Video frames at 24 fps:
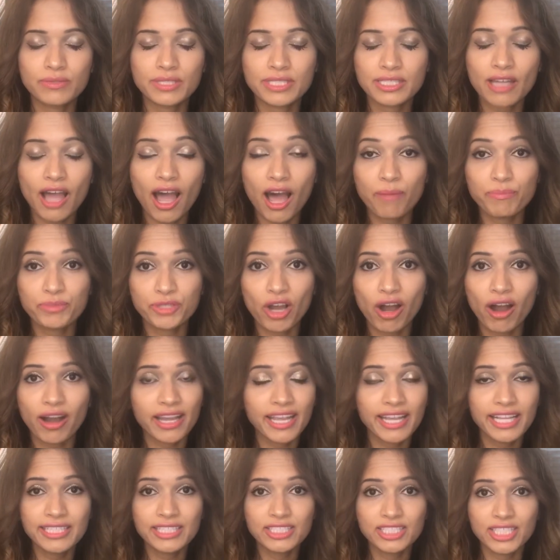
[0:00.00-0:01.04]
stop
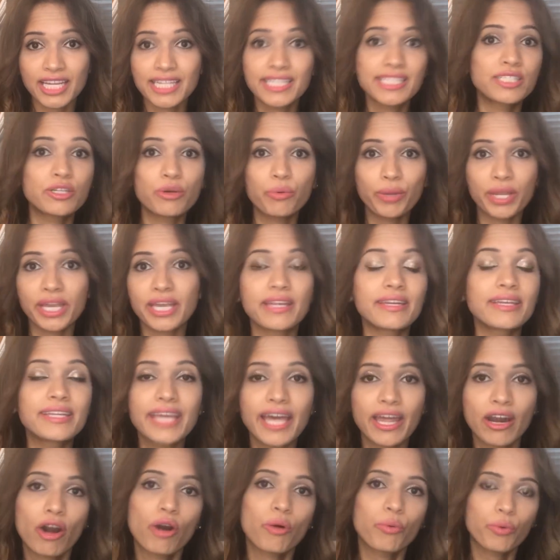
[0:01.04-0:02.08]
talking just so we can
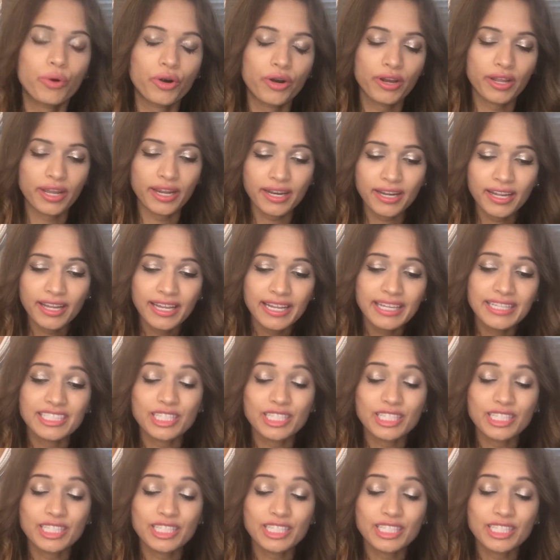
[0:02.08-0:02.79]
get our word in.